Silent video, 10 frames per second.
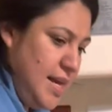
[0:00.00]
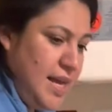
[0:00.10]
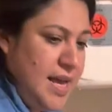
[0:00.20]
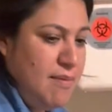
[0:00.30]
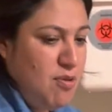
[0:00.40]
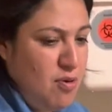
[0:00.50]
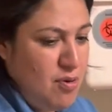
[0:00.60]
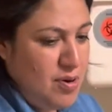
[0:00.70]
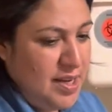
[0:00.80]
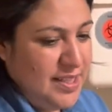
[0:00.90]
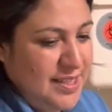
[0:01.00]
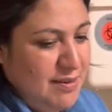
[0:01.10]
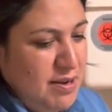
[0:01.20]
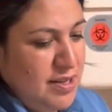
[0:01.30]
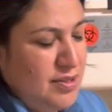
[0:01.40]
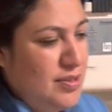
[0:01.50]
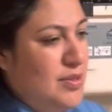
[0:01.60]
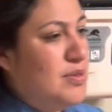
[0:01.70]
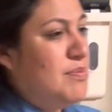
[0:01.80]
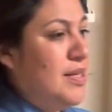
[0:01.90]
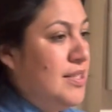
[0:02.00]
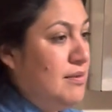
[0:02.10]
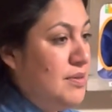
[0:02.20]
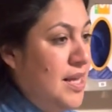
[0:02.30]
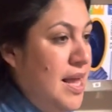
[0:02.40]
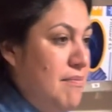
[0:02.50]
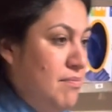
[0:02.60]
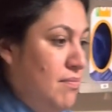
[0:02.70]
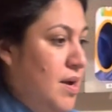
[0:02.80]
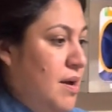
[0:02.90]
I am going to introduce myself saying,